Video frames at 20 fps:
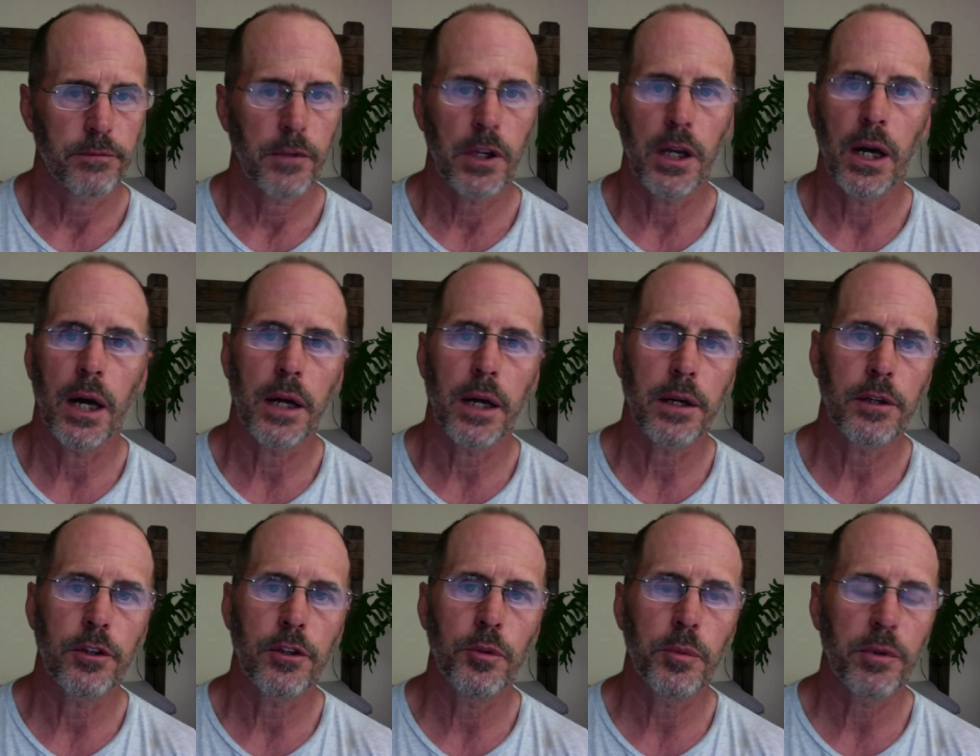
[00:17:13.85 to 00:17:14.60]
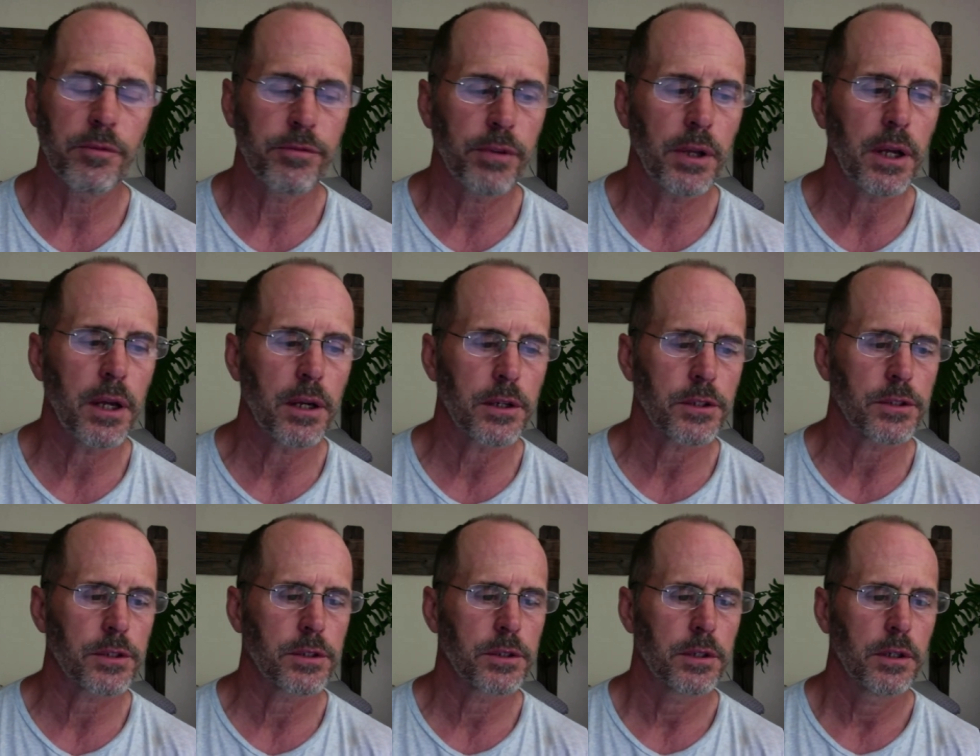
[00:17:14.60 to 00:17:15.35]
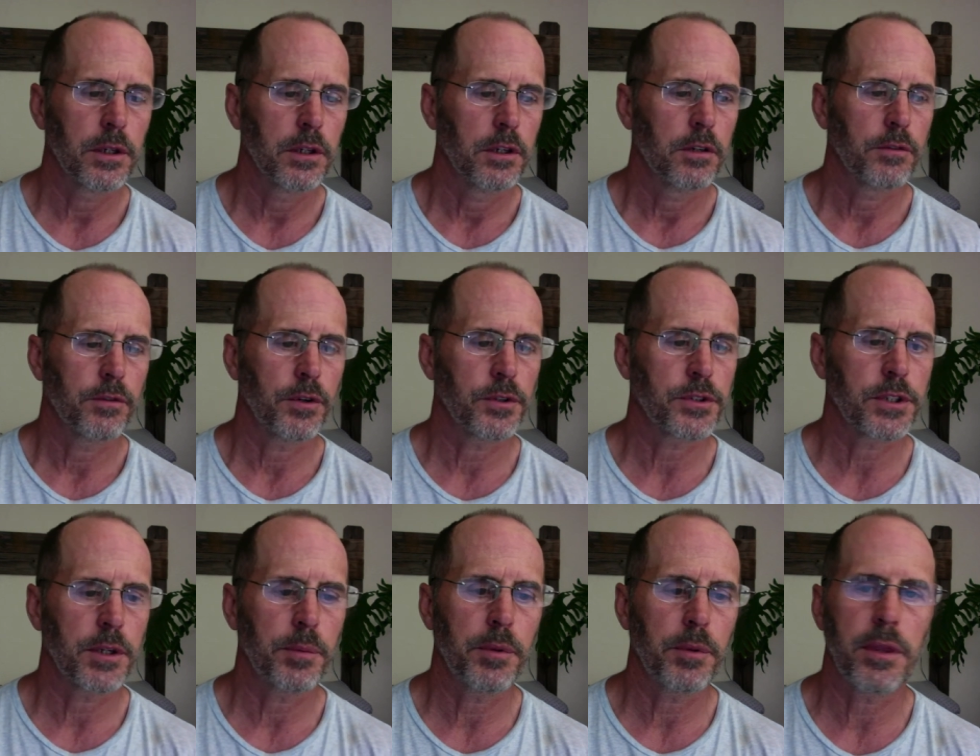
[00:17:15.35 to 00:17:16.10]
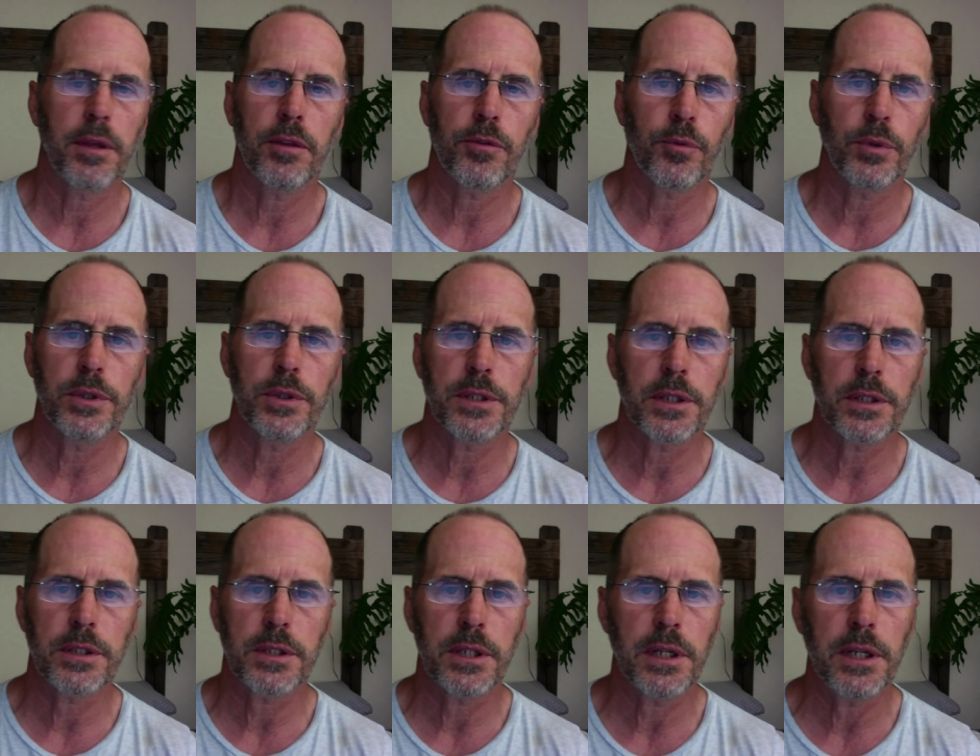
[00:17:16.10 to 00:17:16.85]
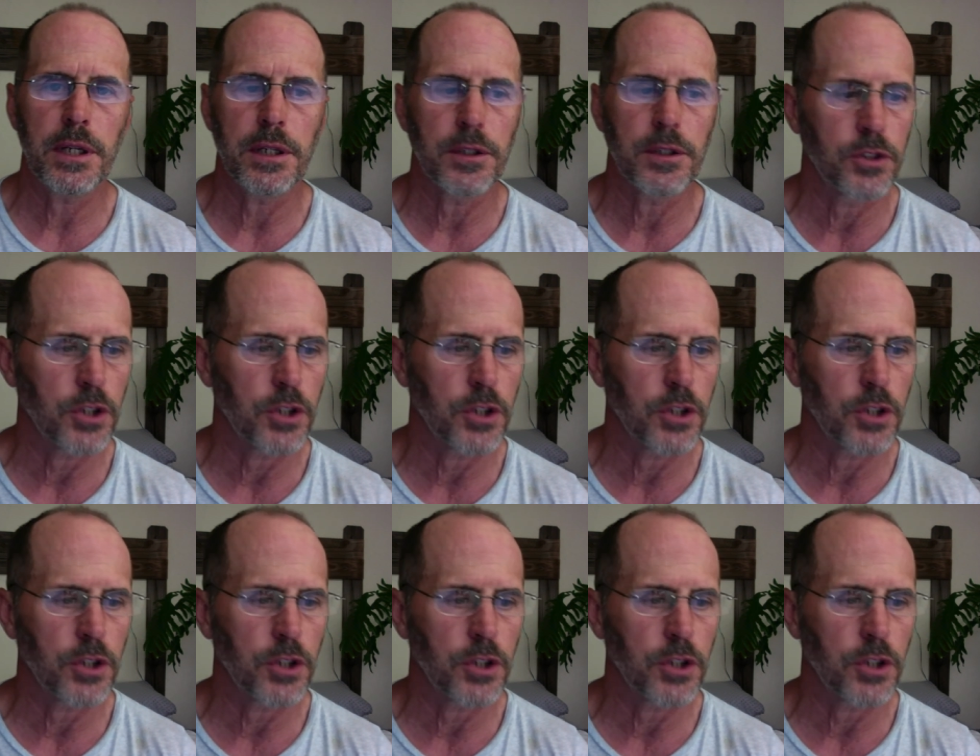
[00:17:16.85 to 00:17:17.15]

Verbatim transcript: God in human flesh. 1 Timothy 3.16,